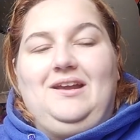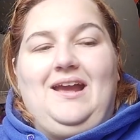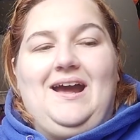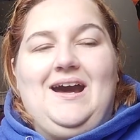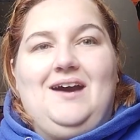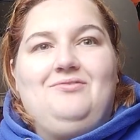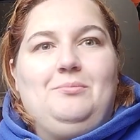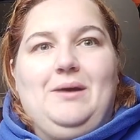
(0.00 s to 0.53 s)
like
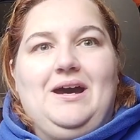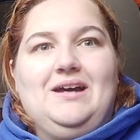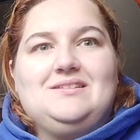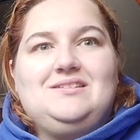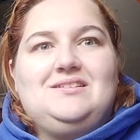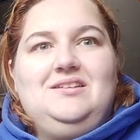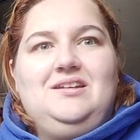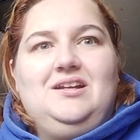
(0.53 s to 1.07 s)
half a
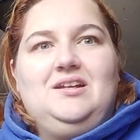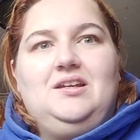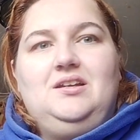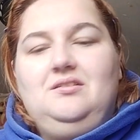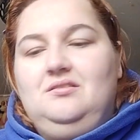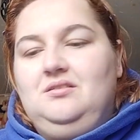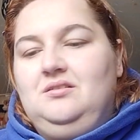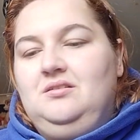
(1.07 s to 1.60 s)
mask nearly.
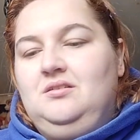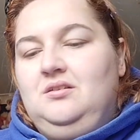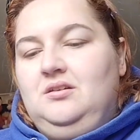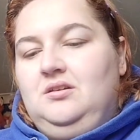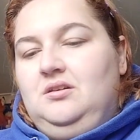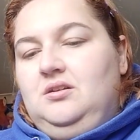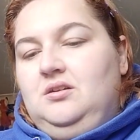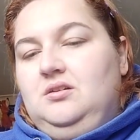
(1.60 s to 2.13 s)

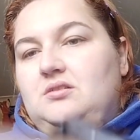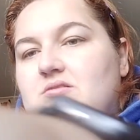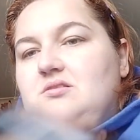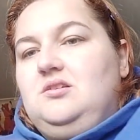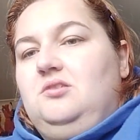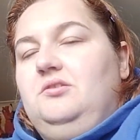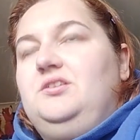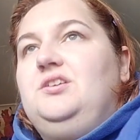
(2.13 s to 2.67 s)

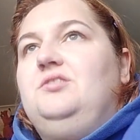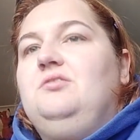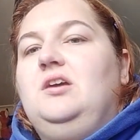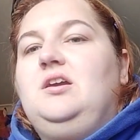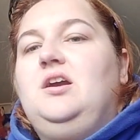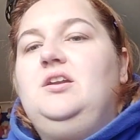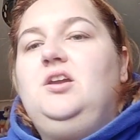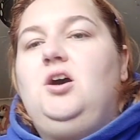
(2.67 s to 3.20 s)
So I do.
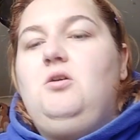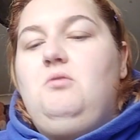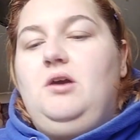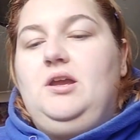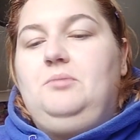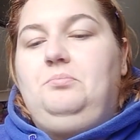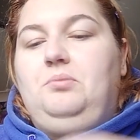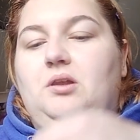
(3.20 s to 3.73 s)
Like, I know
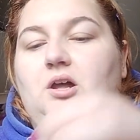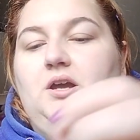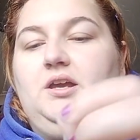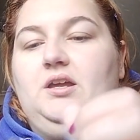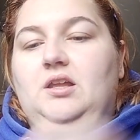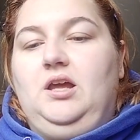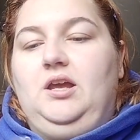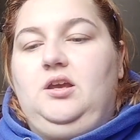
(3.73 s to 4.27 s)
I apply
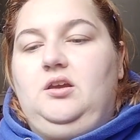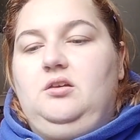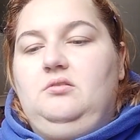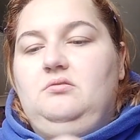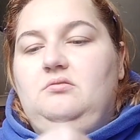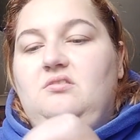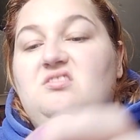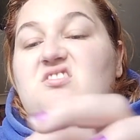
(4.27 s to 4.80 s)
it like
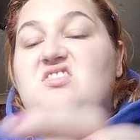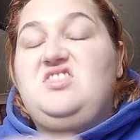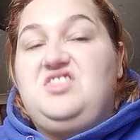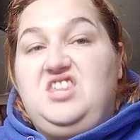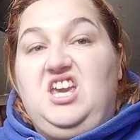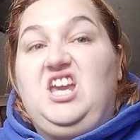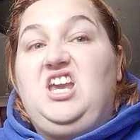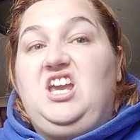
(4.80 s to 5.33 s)

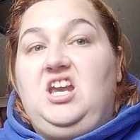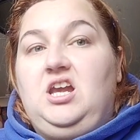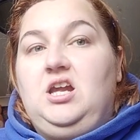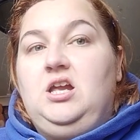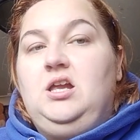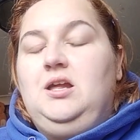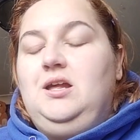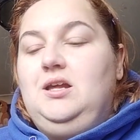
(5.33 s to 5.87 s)
thick
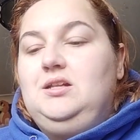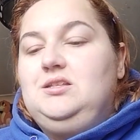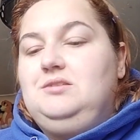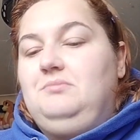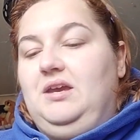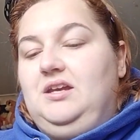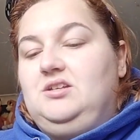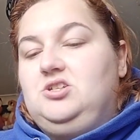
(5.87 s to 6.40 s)

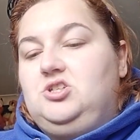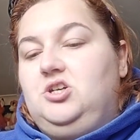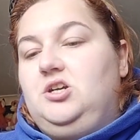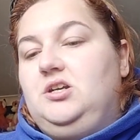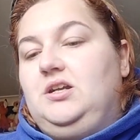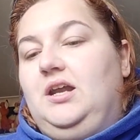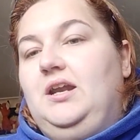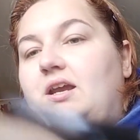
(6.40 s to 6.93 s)
to make sure
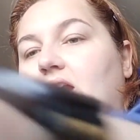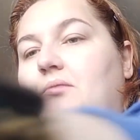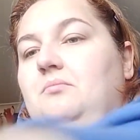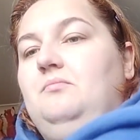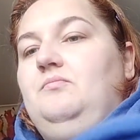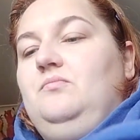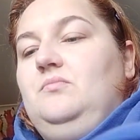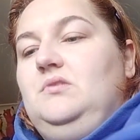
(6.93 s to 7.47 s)
that I get
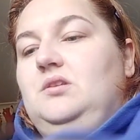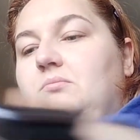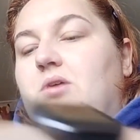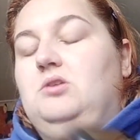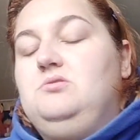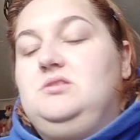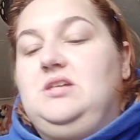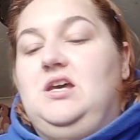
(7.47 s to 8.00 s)
the
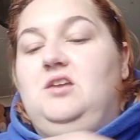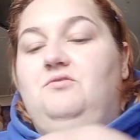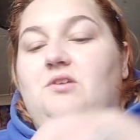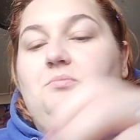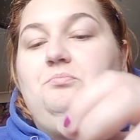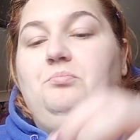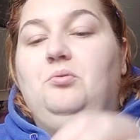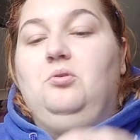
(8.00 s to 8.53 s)
most out of
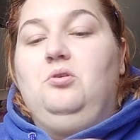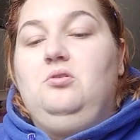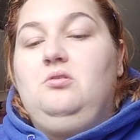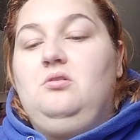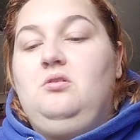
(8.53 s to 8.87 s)
it, but